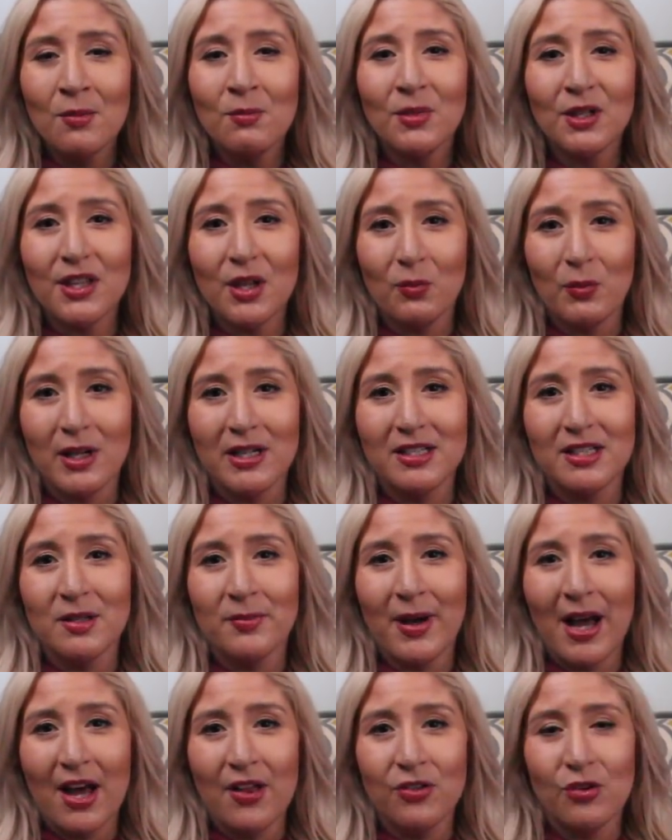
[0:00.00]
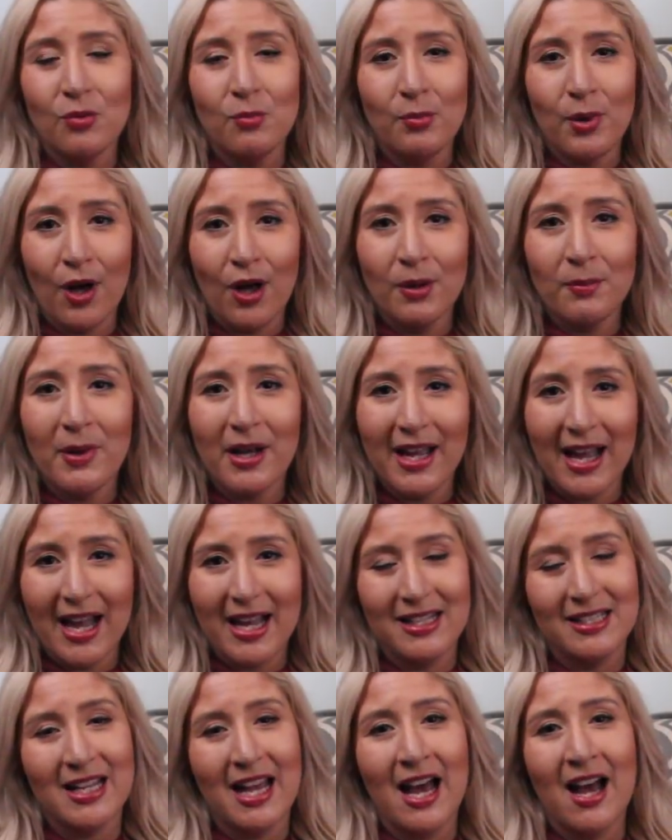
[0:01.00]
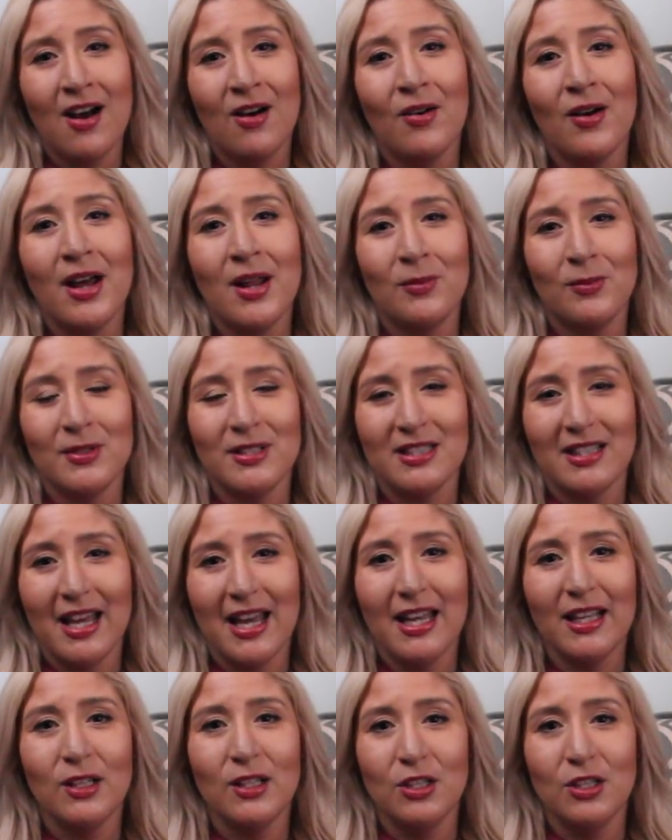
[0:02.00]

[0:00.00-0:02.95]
but then went to the bathroom, bawled my eyes out, and was like,